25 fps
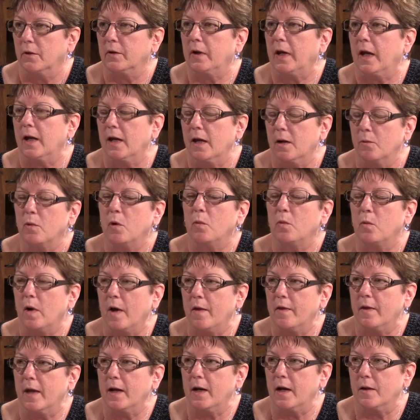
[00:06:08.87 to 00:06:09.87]
Okay, and we'll
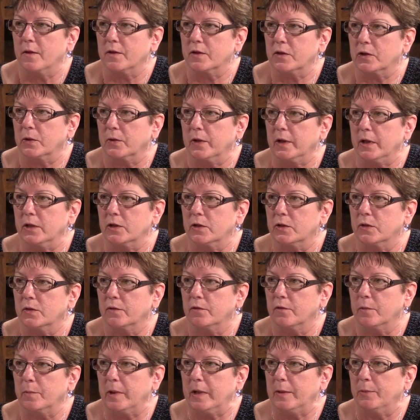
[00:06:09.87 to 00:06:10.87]
run that on the screen too
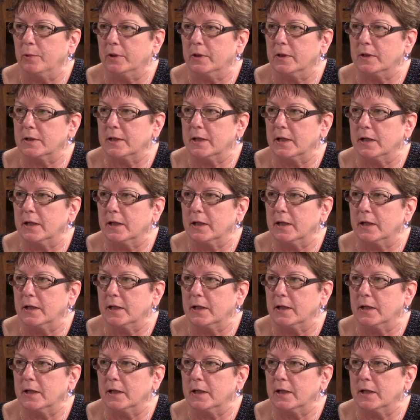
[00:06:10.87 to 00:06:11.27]
for people to see.